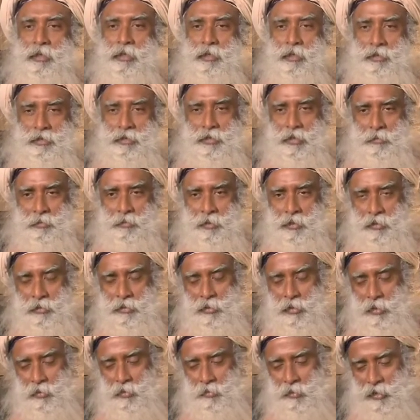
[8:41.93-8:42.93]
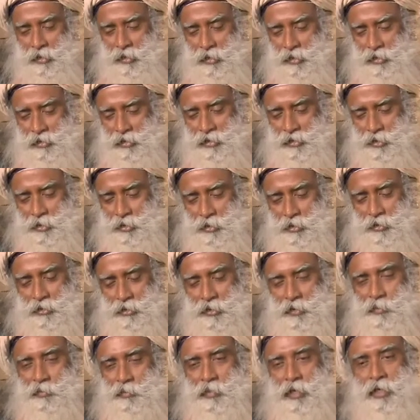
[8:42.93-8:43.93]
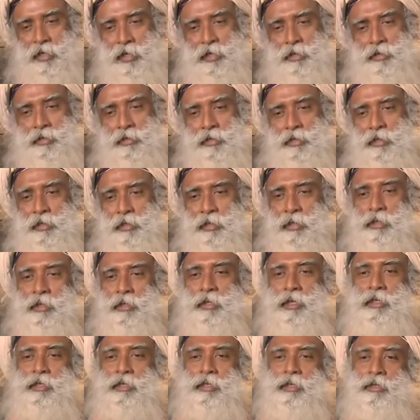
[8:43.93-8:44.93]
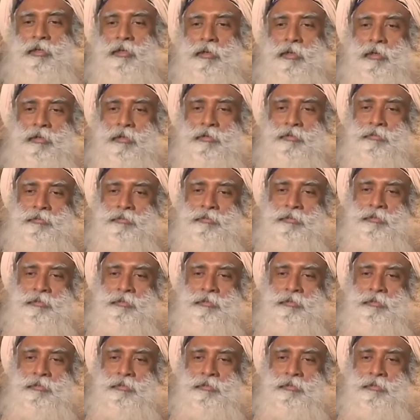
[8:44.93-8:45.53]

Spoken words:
Is something wrong being a creature on this planet? Nothing wrong.